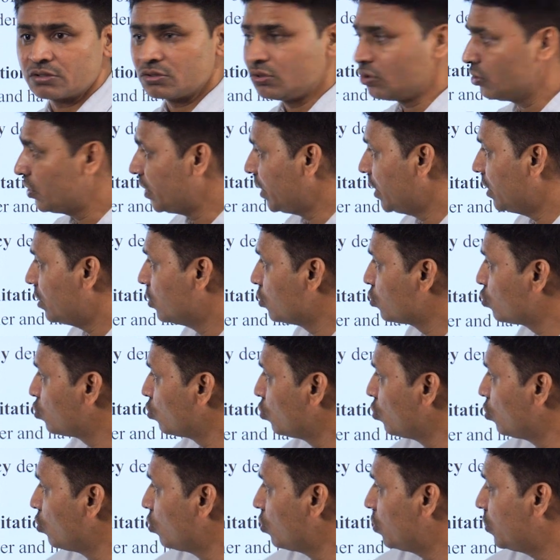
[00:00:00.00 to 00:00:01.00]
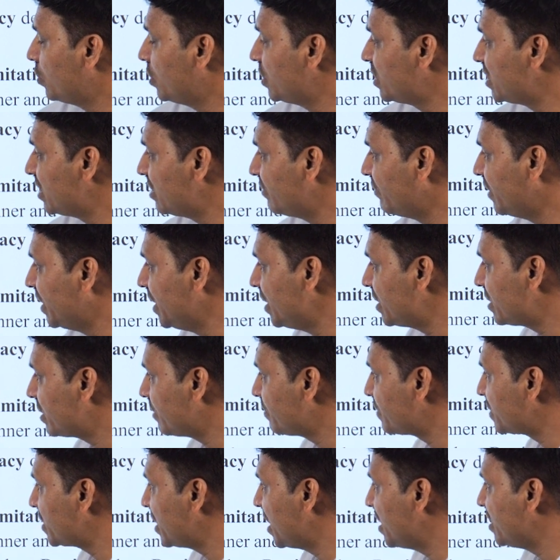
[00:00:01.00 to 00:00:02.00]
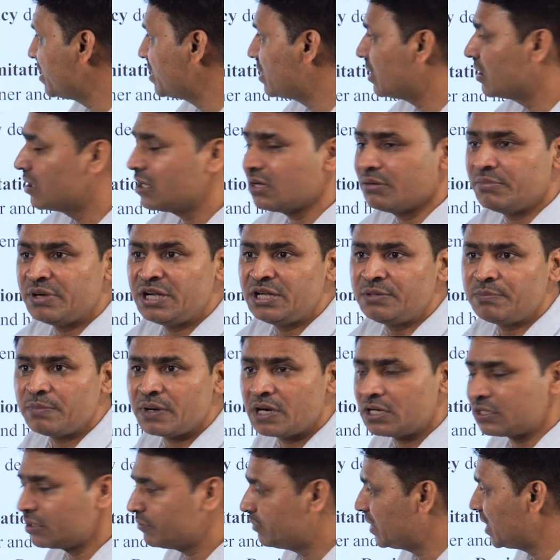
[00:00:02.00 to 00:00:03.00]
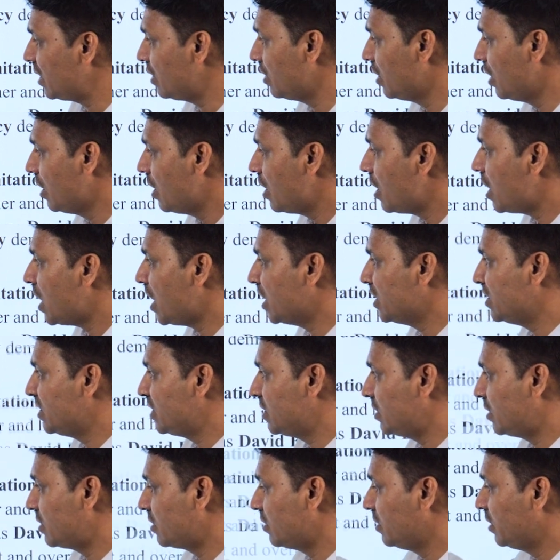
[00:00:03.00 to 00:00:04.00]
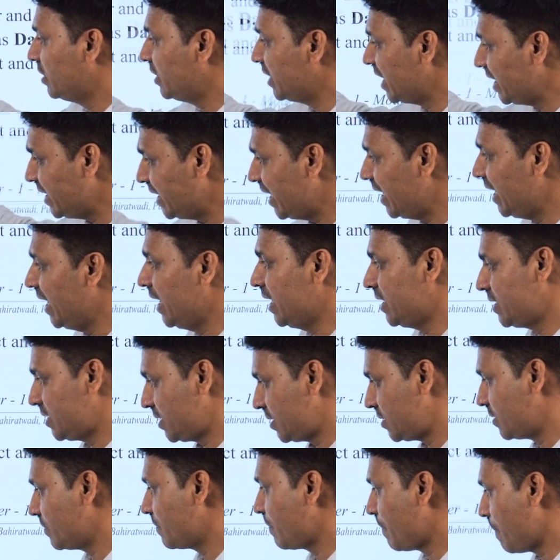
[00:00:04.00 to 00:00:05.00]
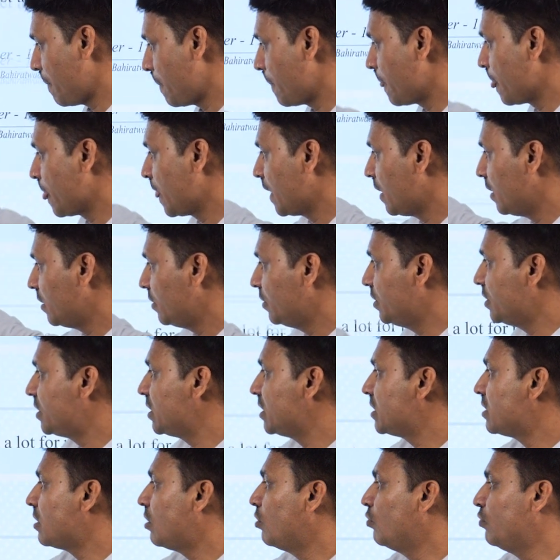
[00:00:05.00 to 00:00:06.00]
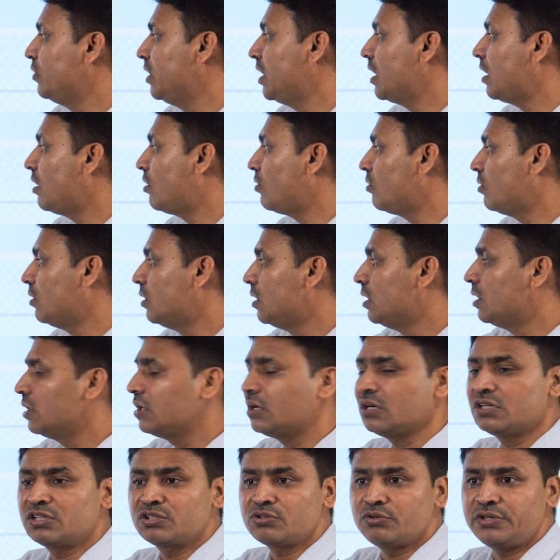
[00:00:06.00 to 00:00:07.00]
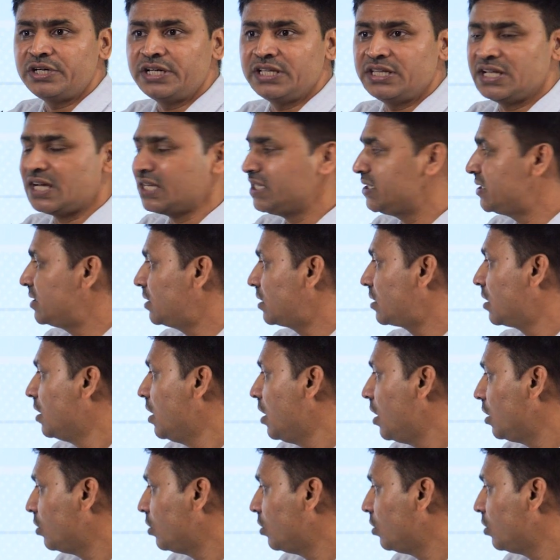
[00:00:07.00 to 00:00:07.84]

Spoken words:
Okay, so this is a very substantial comment part of the answer. Nonetheless, this is how we have concluded the answer.